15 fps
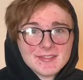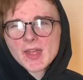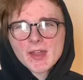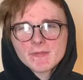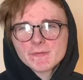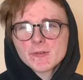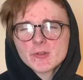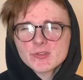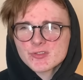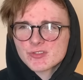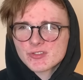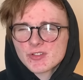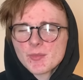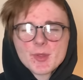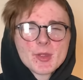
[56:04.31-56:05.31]
At first,
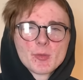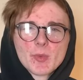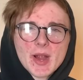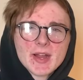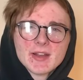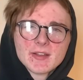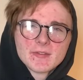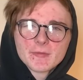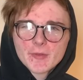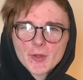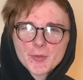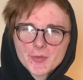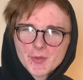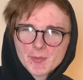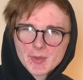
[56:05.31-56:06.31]
some of the writing
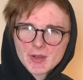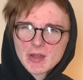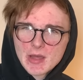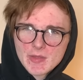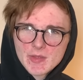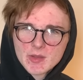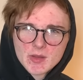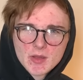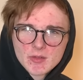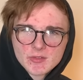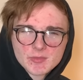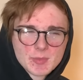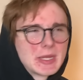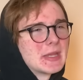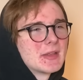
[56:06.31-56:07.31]
felt a bit on the nose,
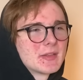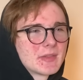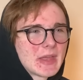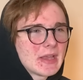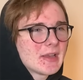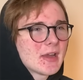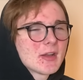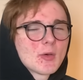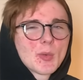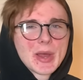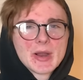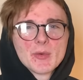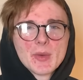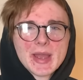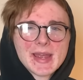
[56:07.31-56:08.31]
but that kind of went
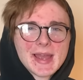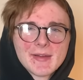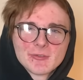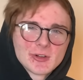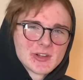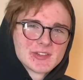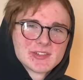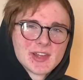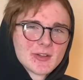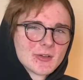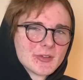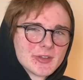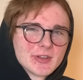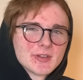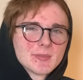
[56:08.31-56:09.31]
away after I
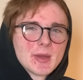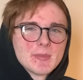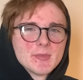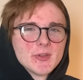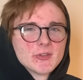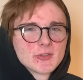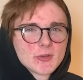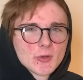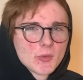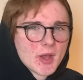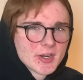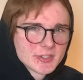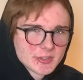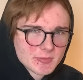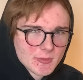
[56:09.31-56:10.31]
settled into my musical
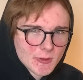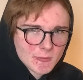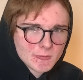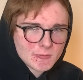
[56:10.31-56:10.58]
watching mode.